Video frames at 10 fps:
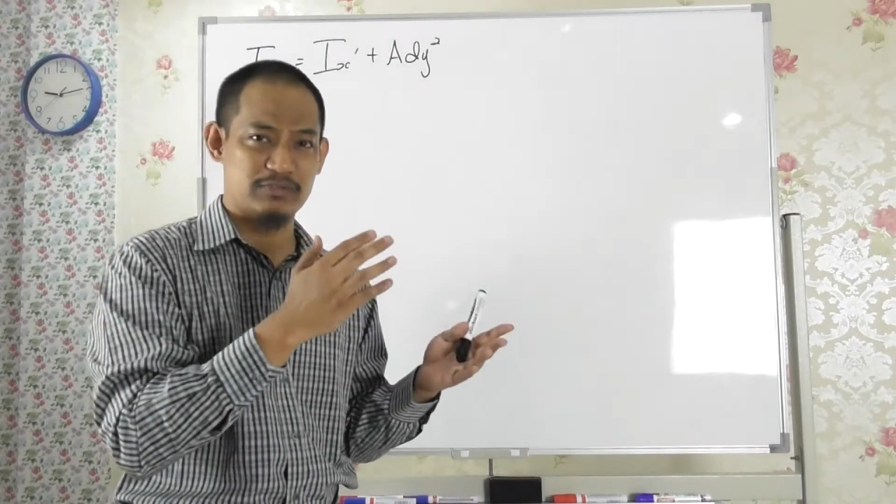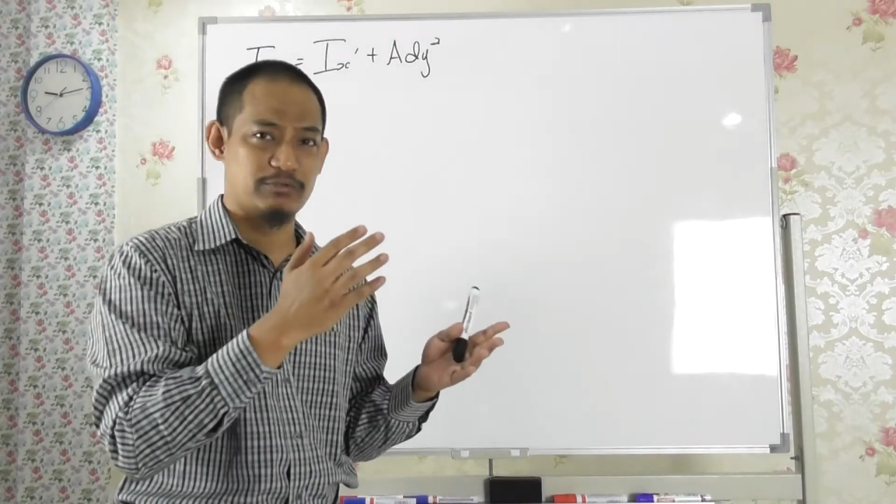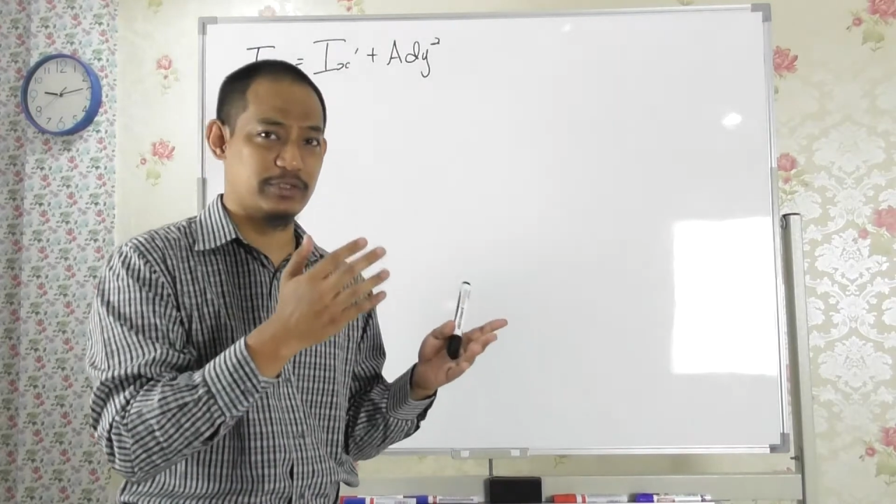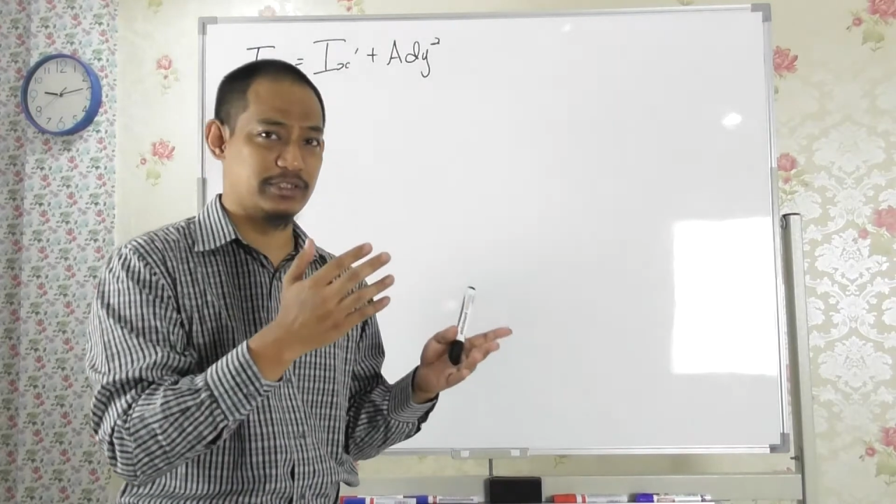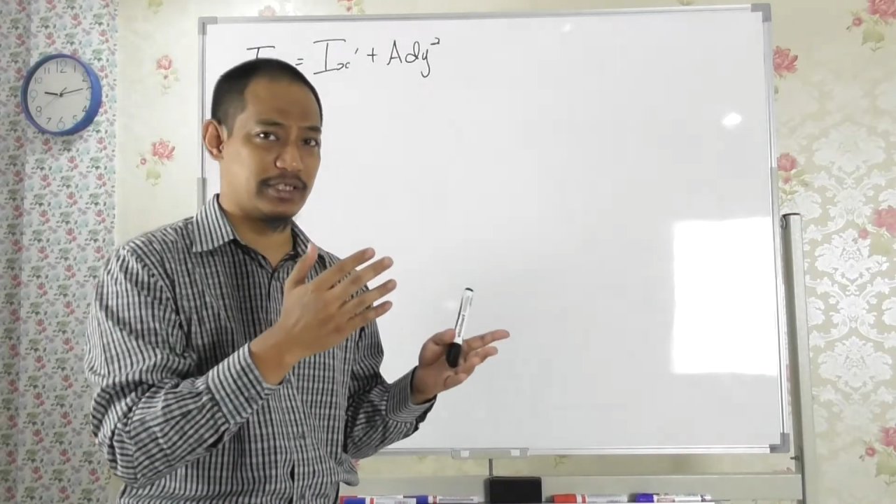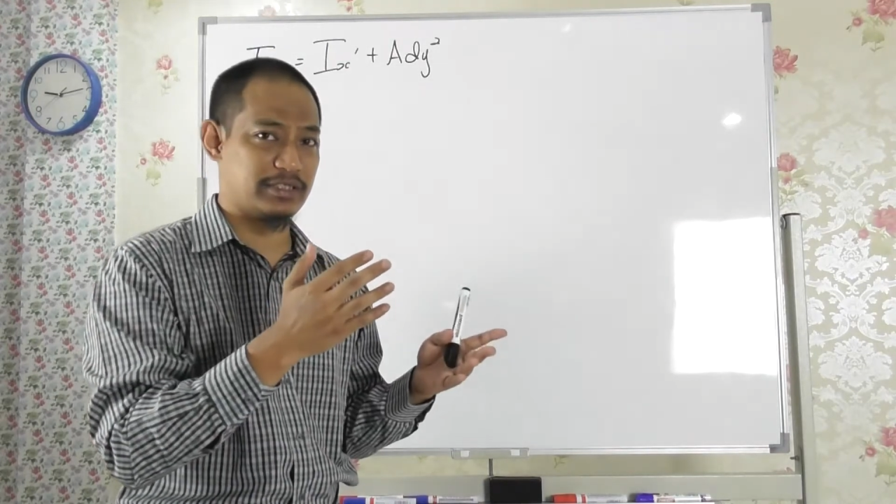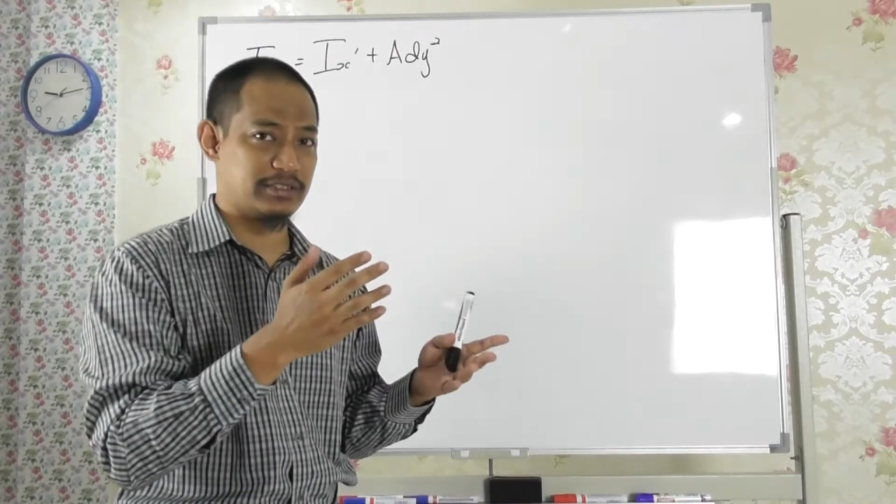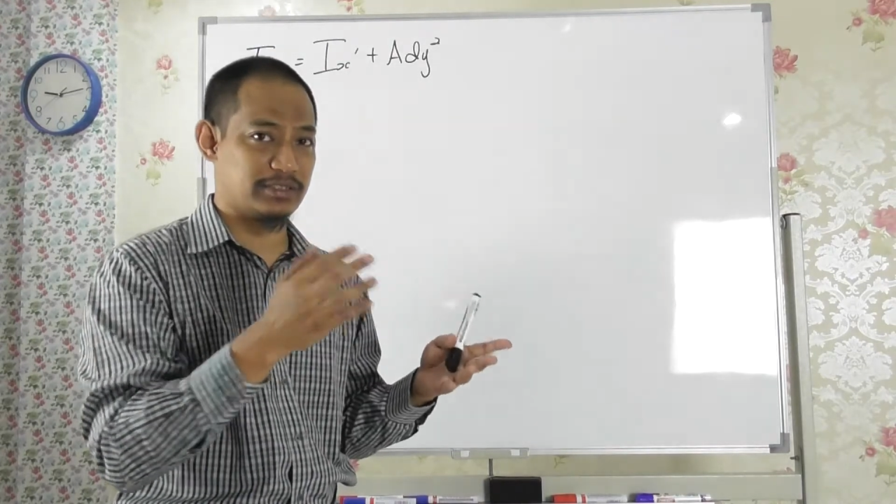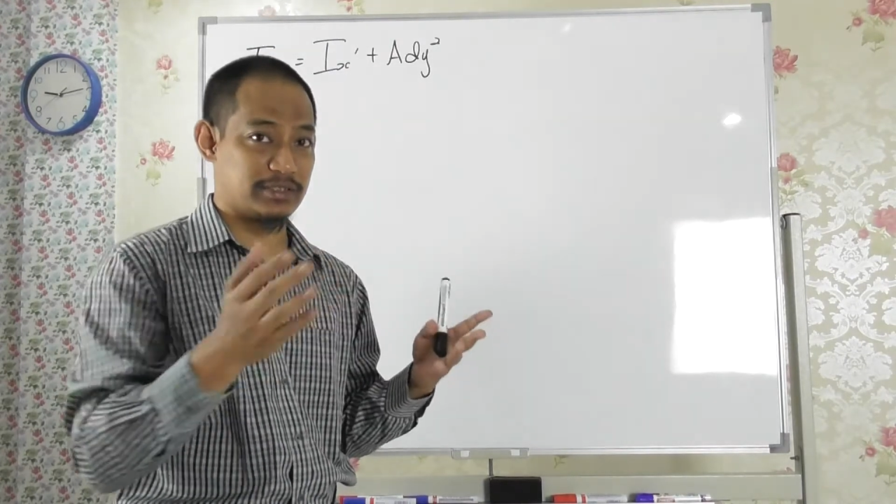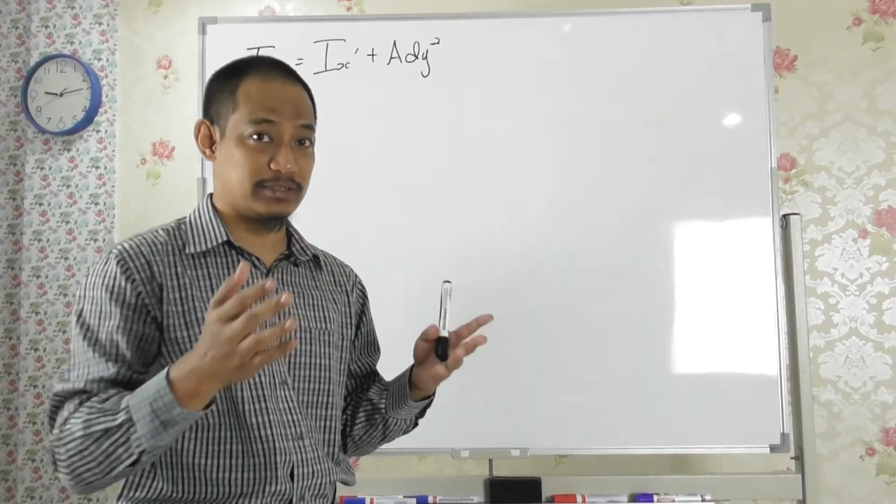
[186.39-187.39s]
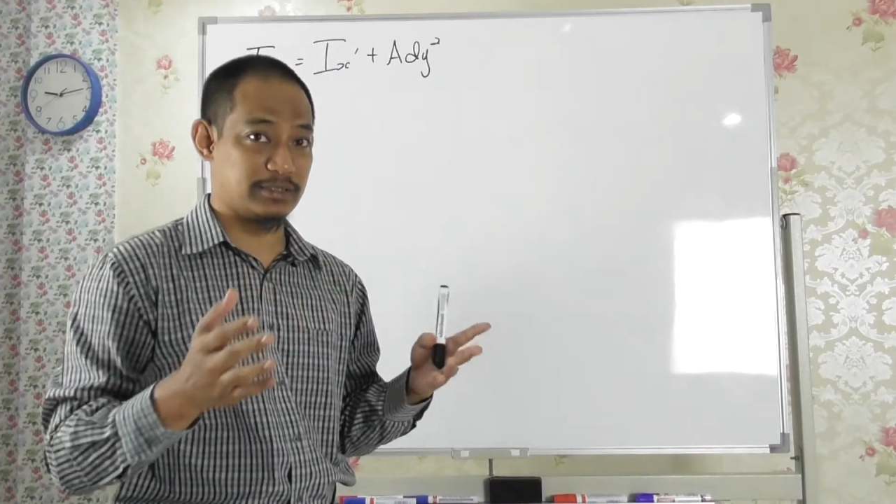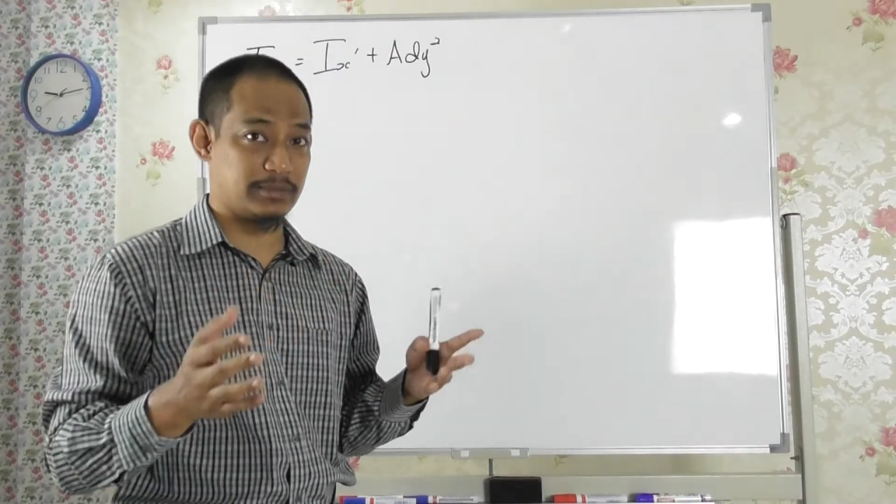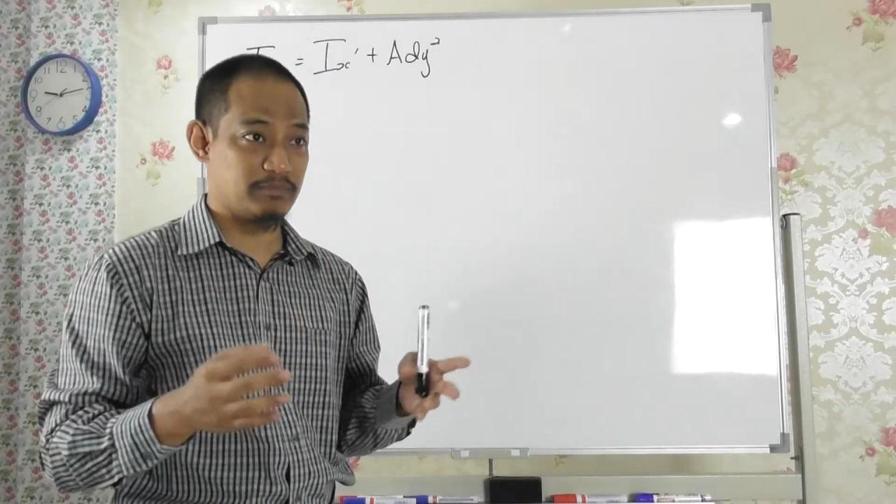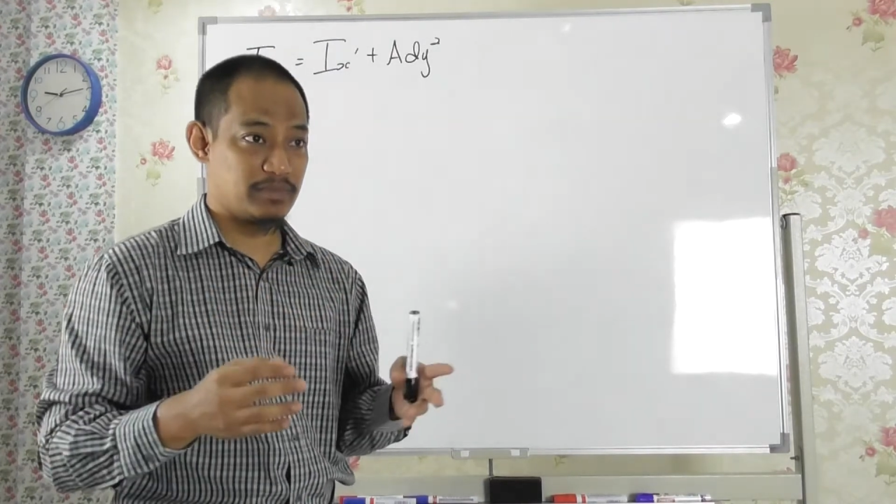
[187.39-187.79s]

for each area, etc.